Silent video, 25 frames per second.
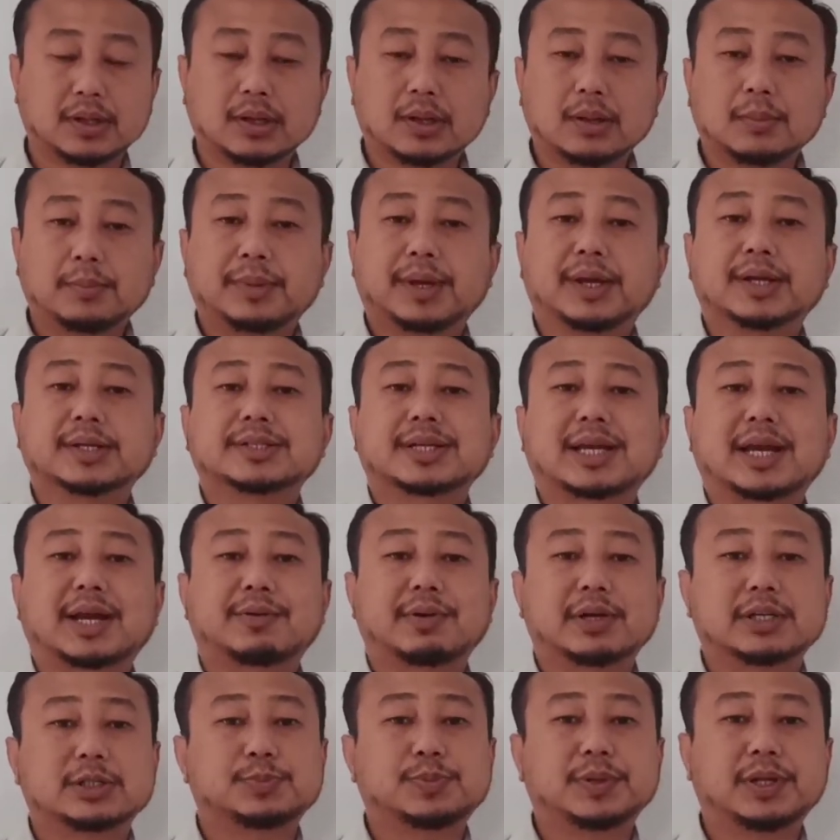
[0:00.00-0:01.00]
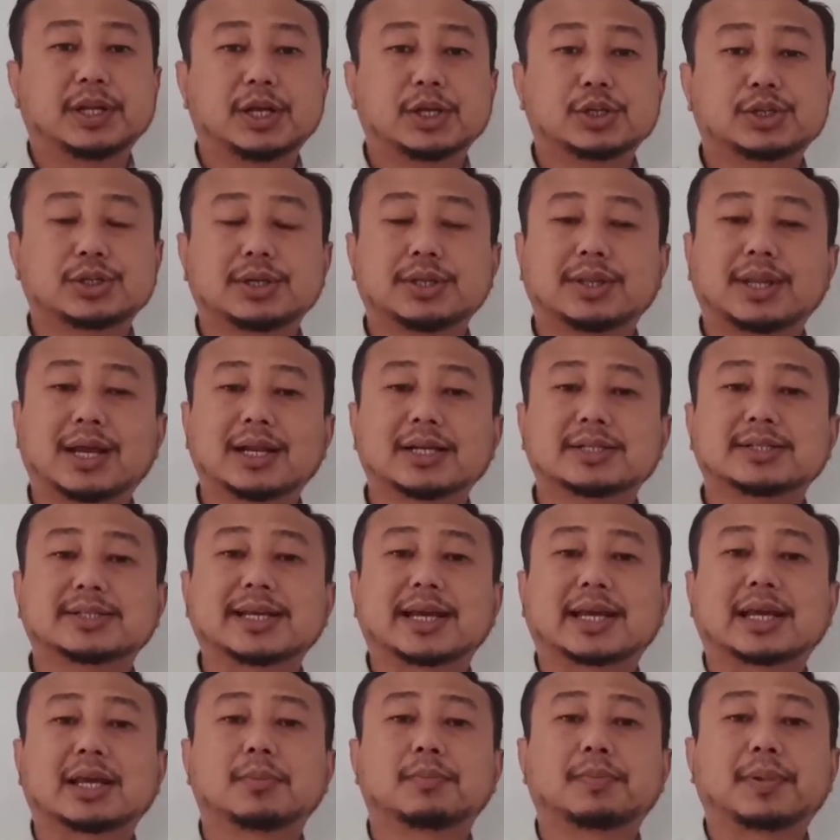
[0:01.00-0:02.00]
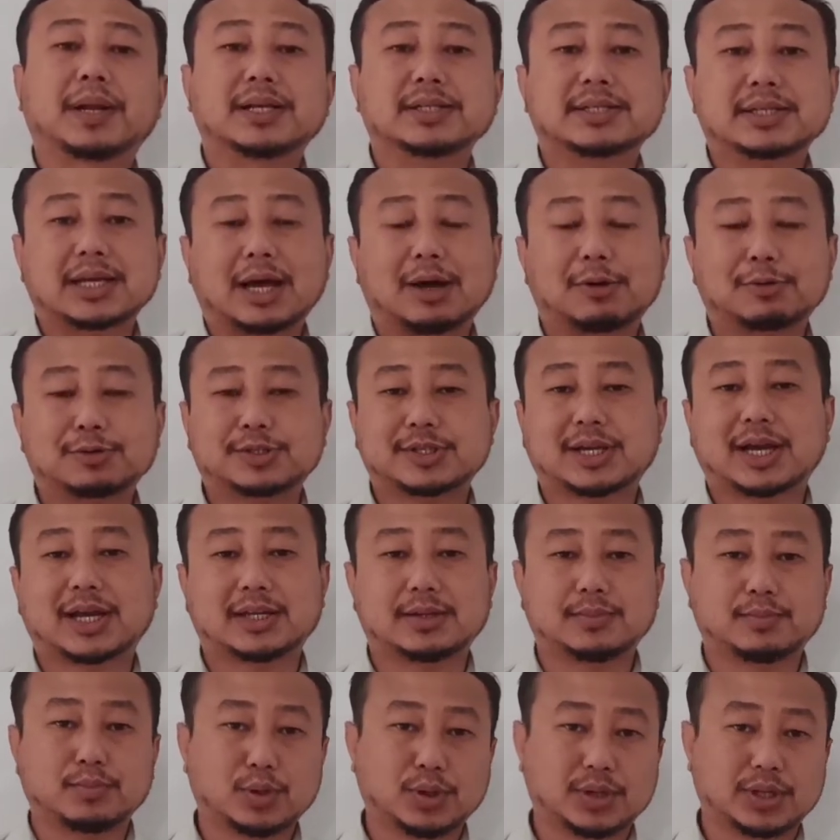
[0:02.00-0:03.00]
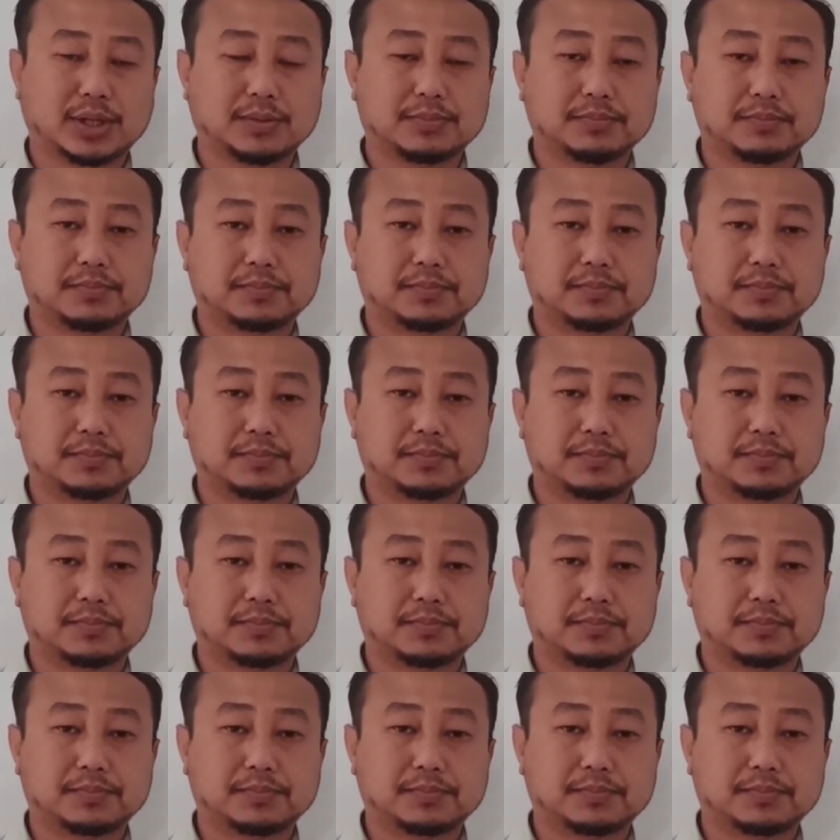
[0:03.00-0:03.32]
means a respiration that is taking place outside the body.